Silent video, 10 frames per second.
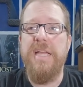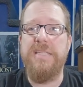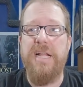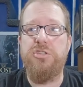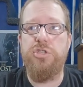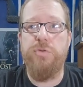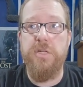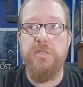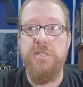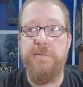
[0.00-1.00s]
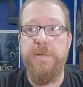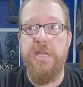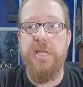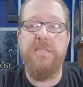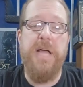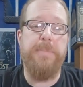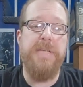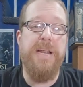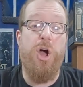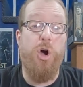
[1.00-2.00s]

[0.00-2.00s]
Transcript: It's not strictly speaking a top 10